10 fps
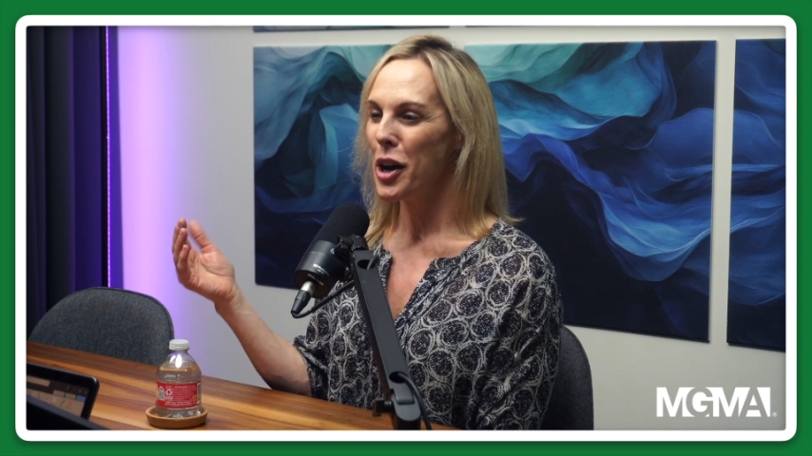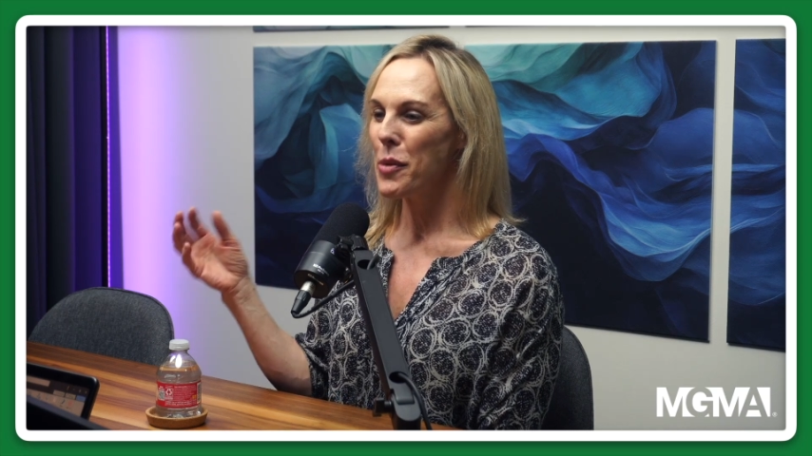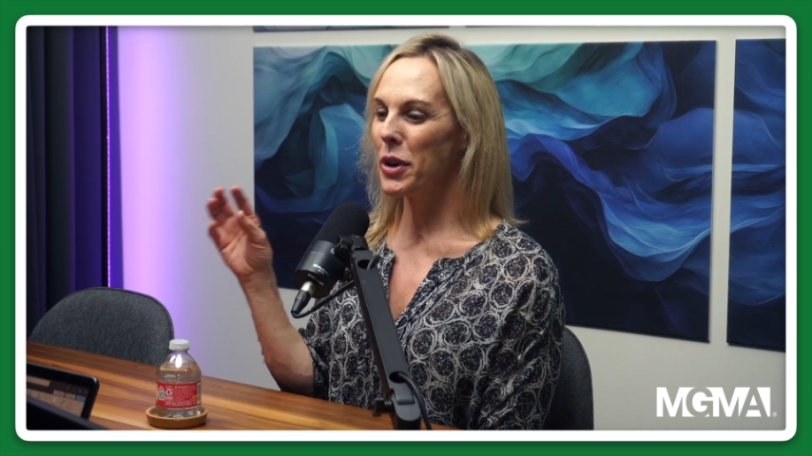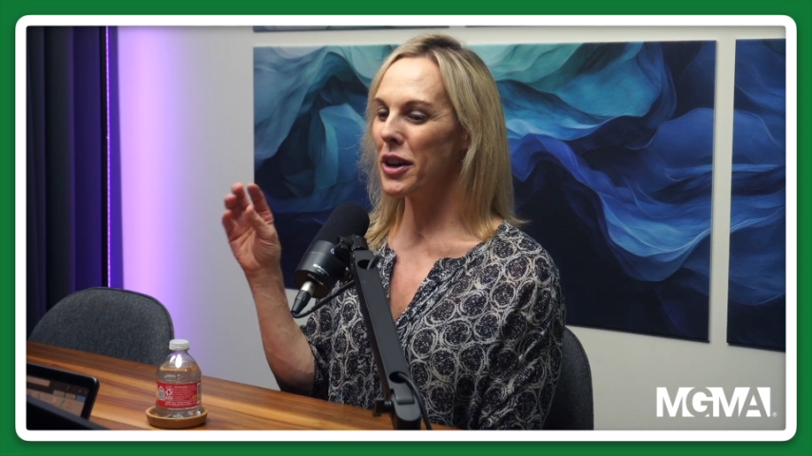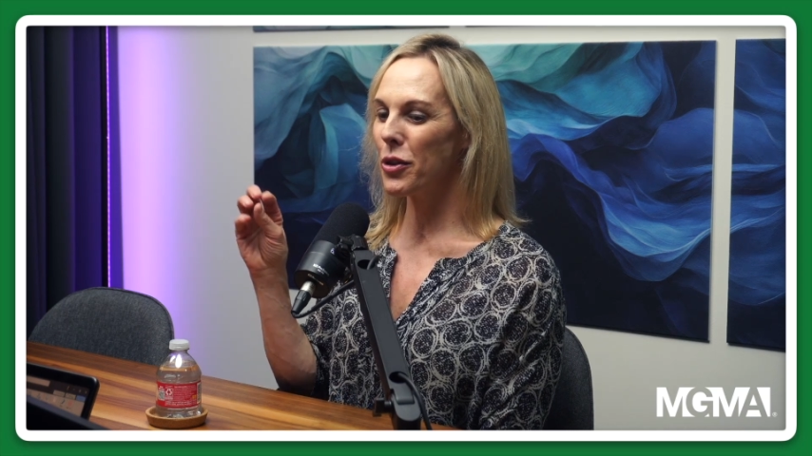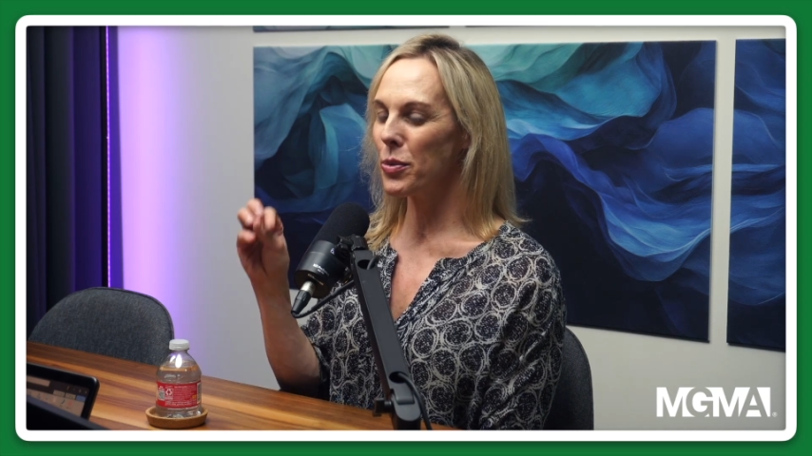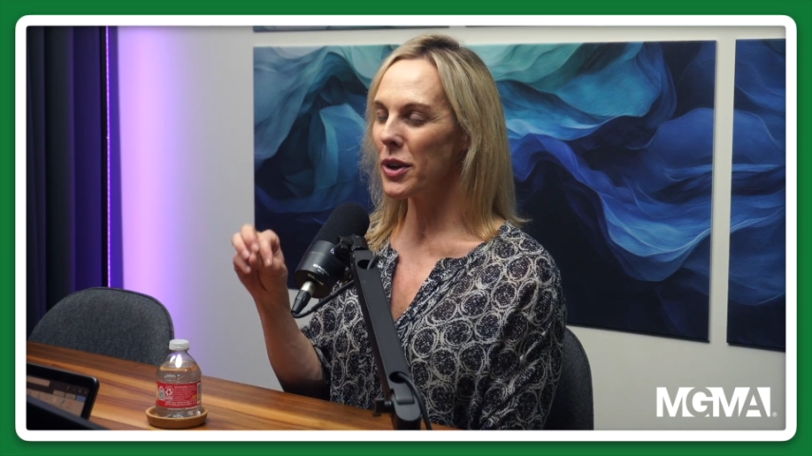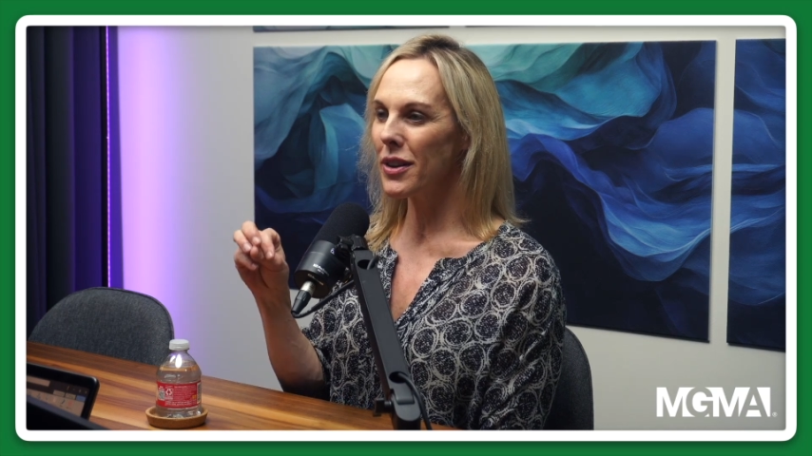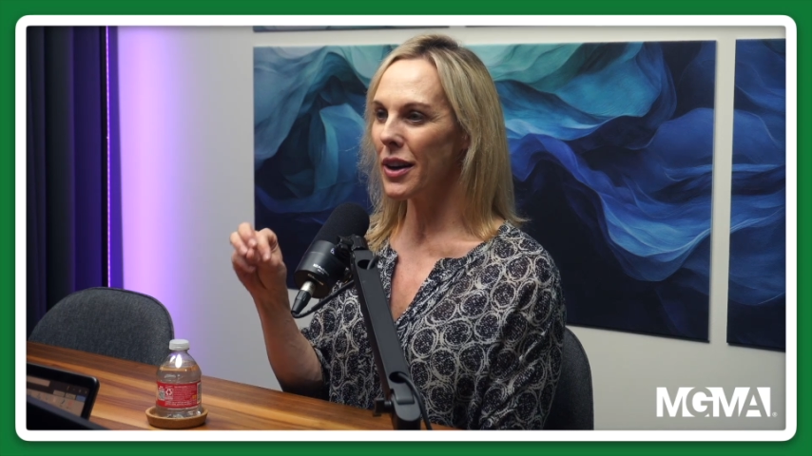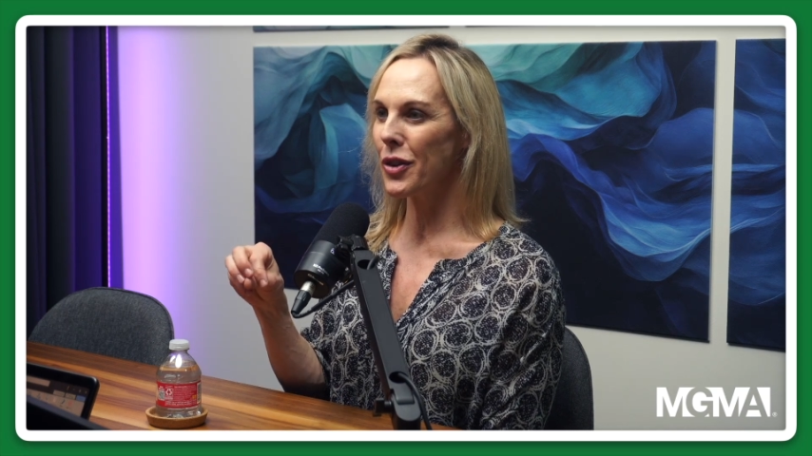but in the
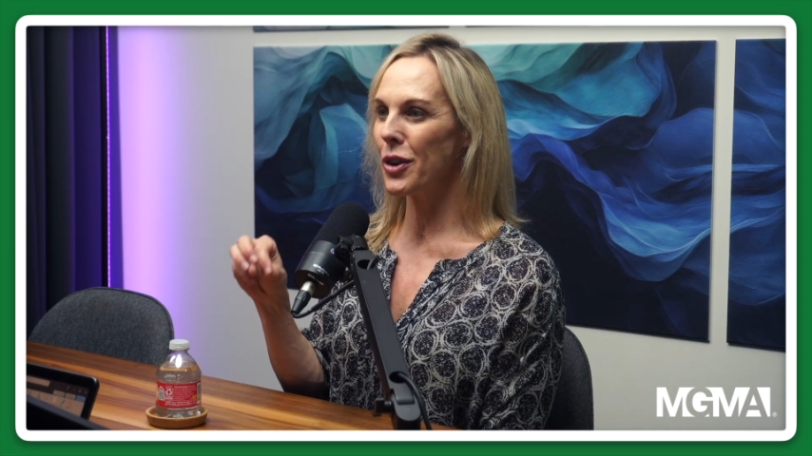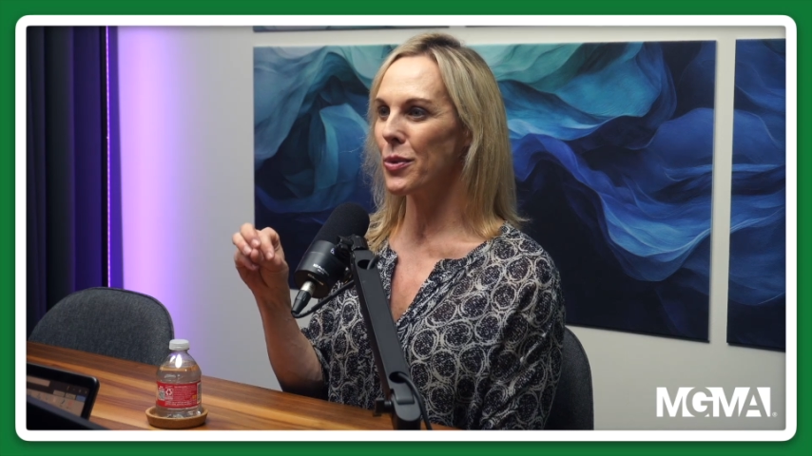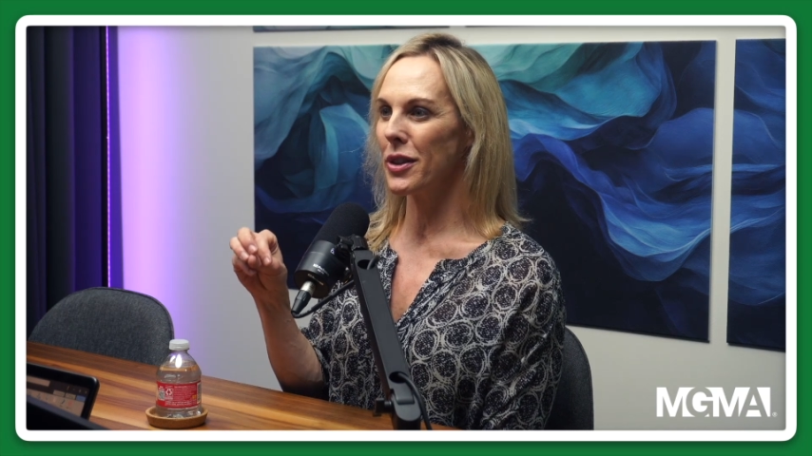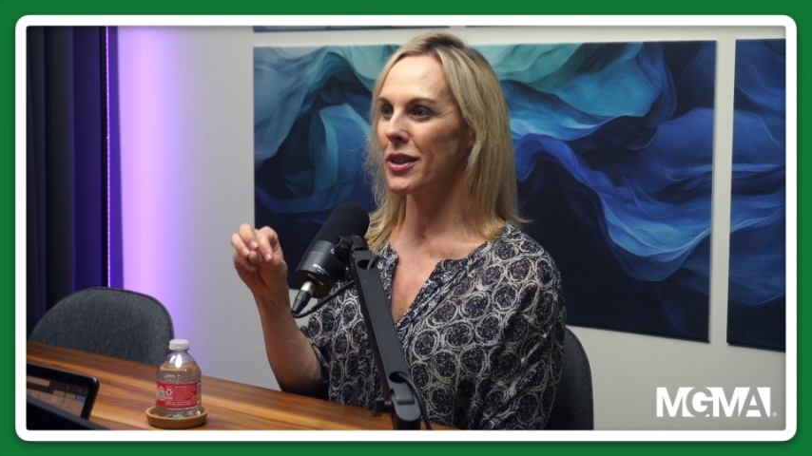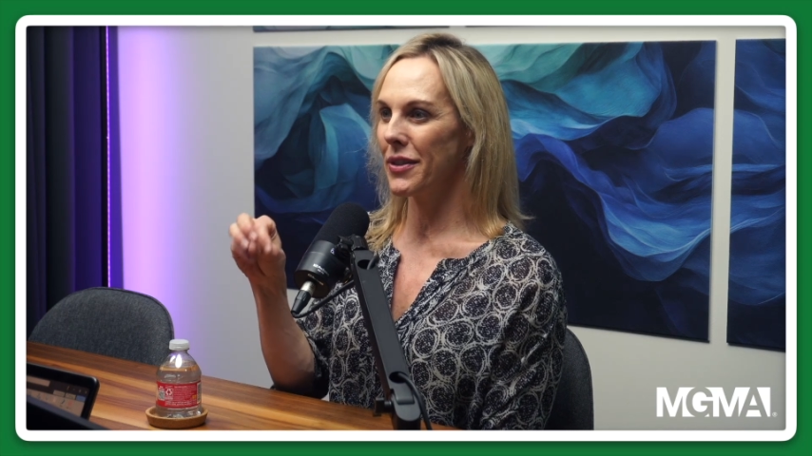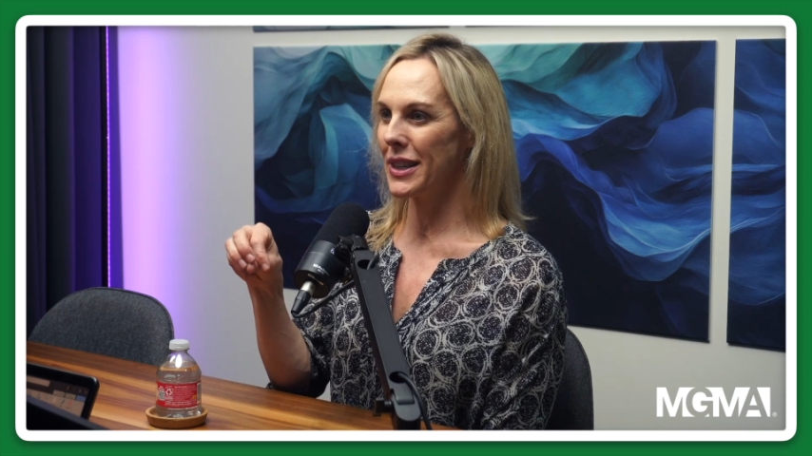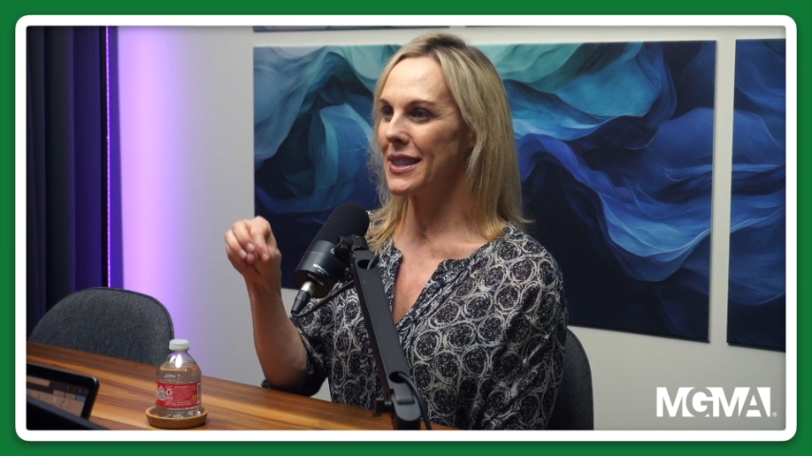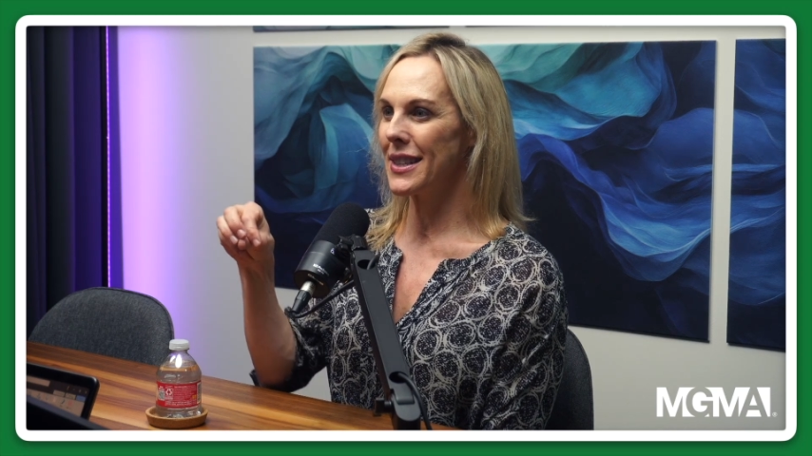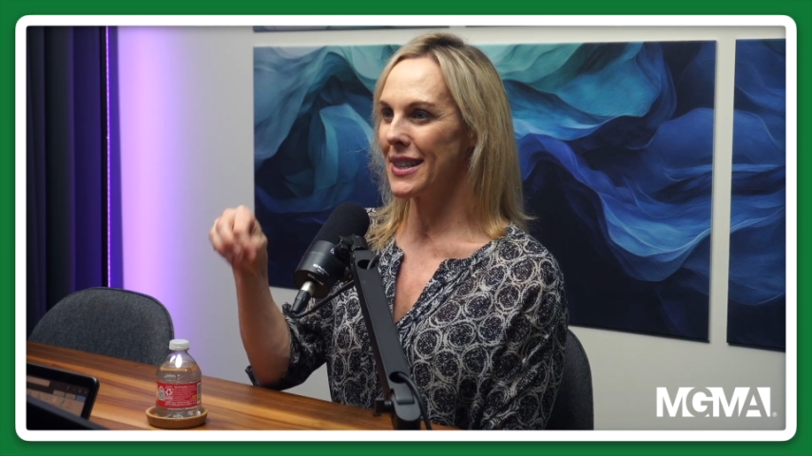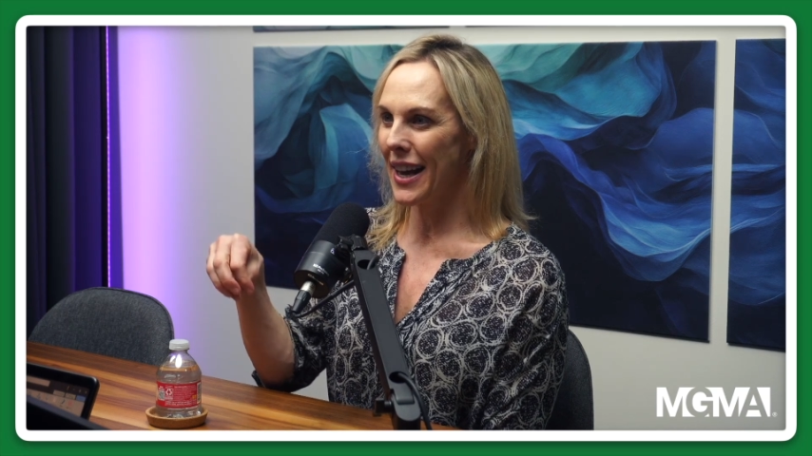real life that you're living
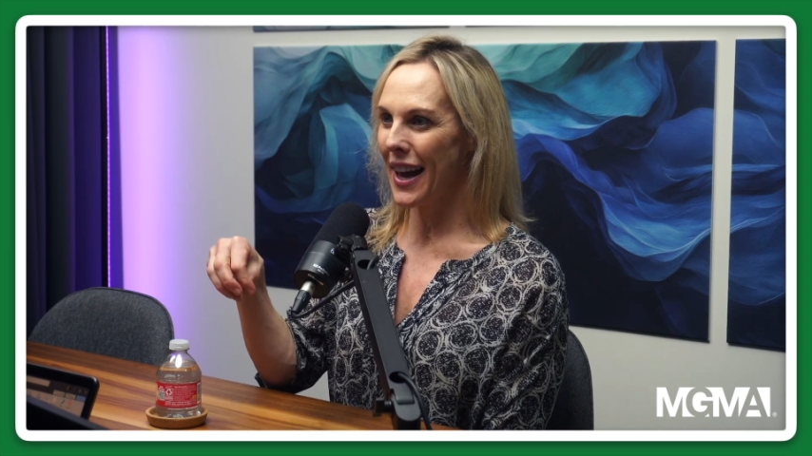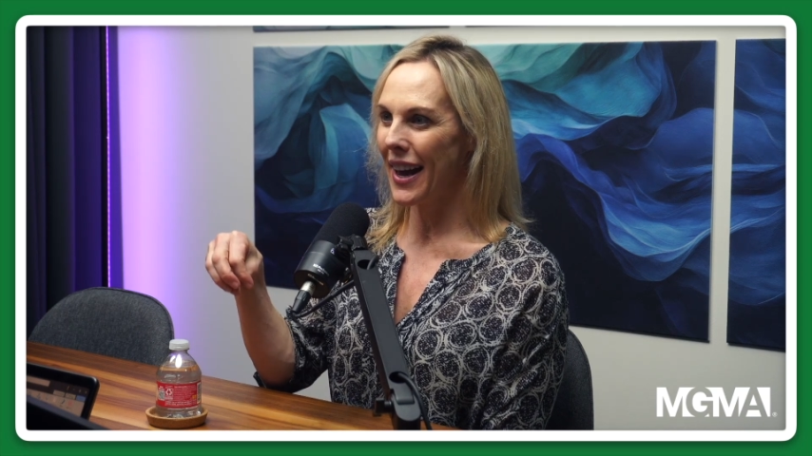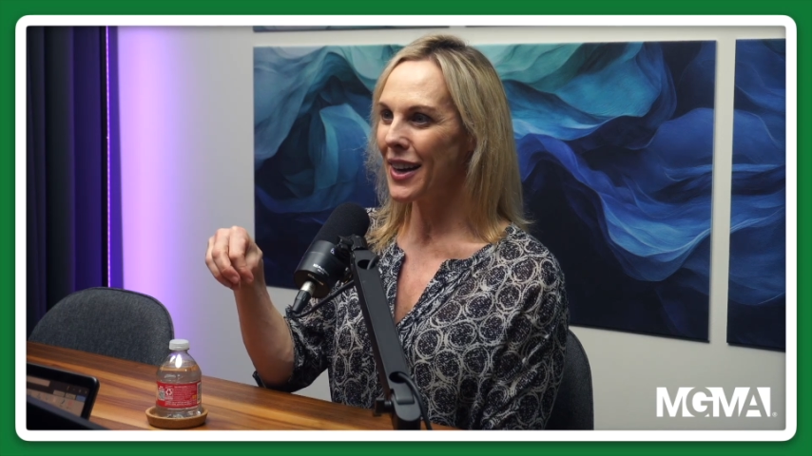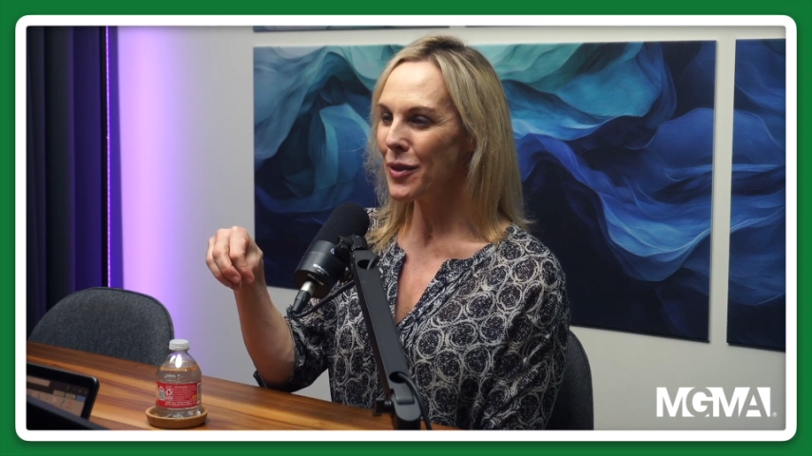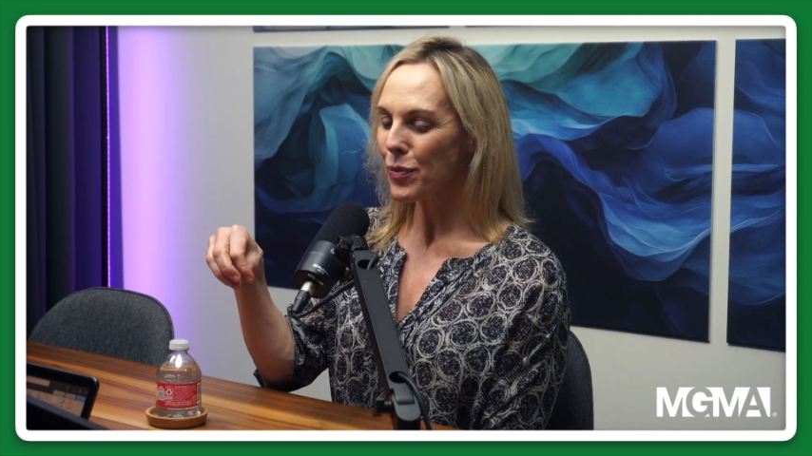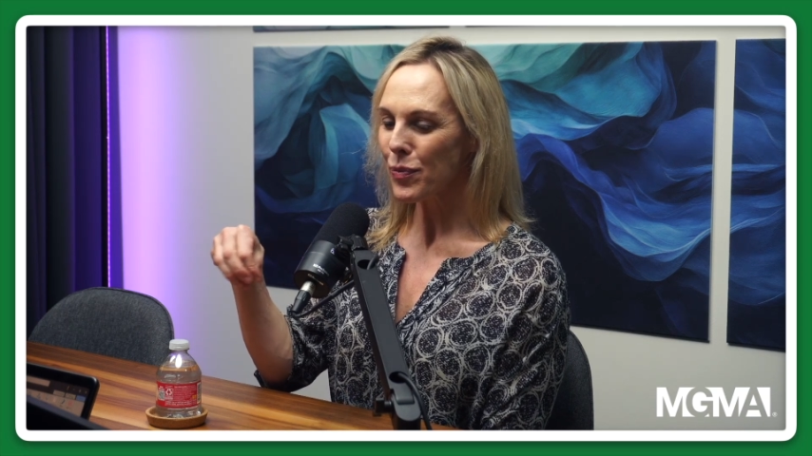today,